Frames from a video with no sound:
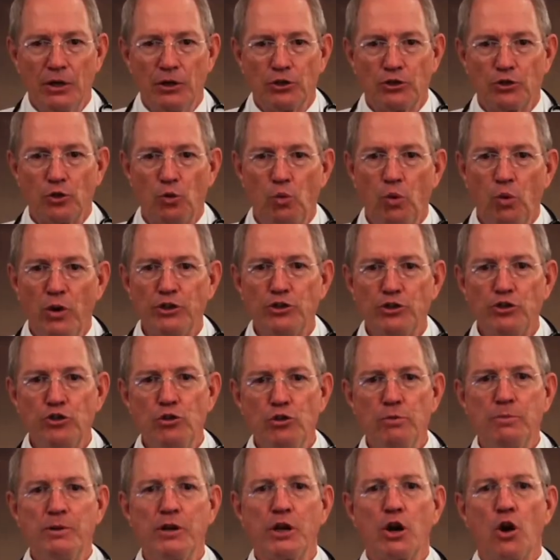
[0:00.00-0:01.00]
So what
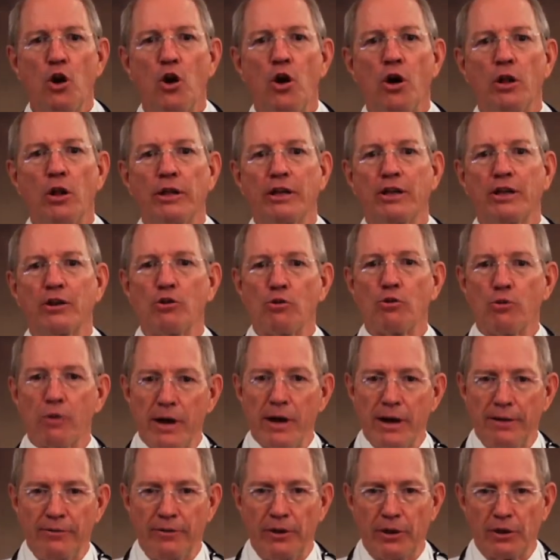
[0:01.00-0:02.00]
you have been calling
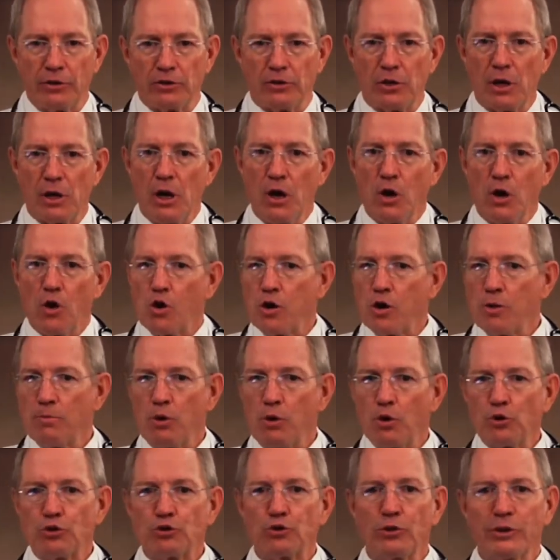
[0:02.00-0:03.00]
cravings or
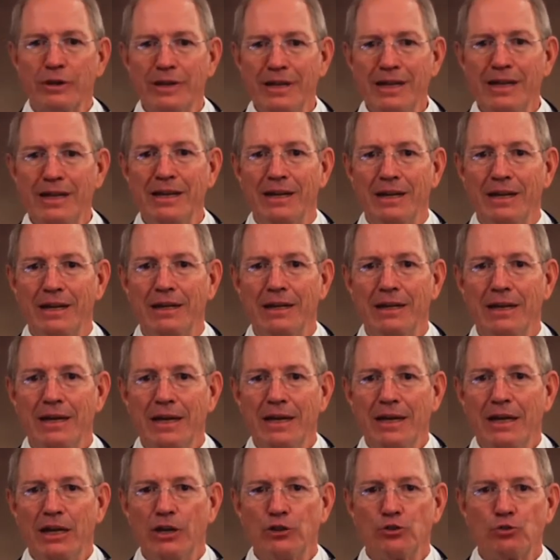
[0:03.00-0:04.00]
emotional eating
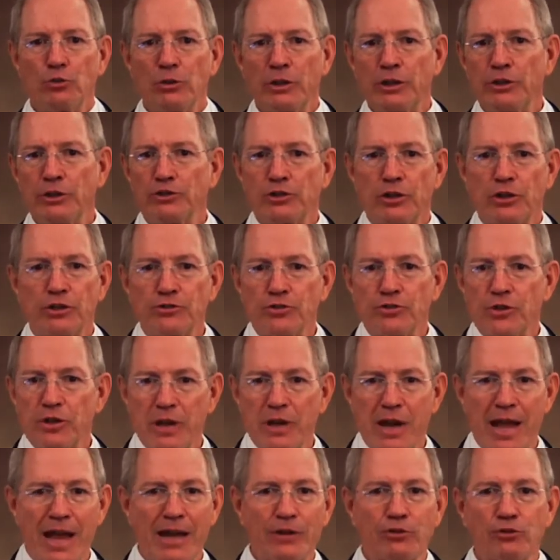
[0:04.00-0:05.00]
is really just the
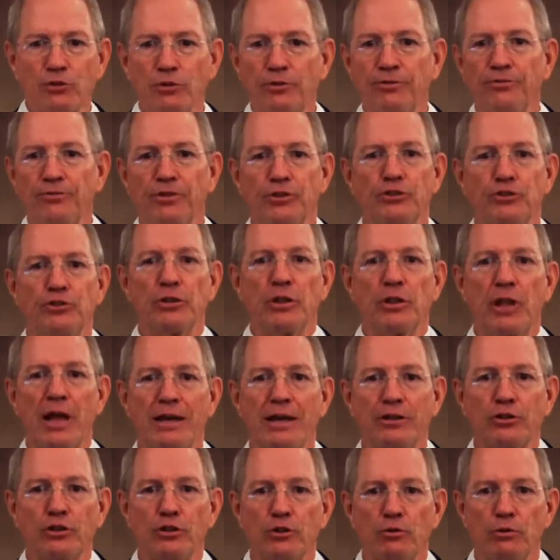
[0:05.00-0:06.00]
natural
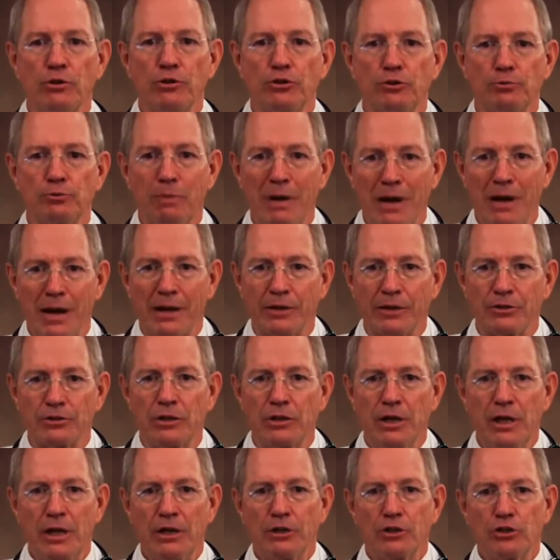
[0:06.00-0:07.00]
physiologic
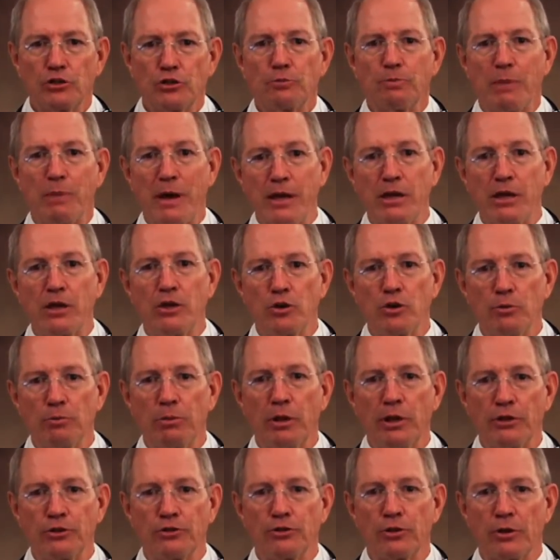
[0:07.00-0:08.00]
response to spiking your
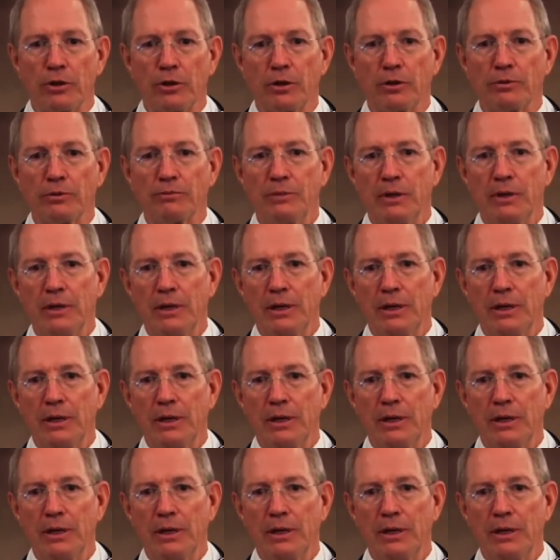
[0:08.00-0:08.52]
blood sugar.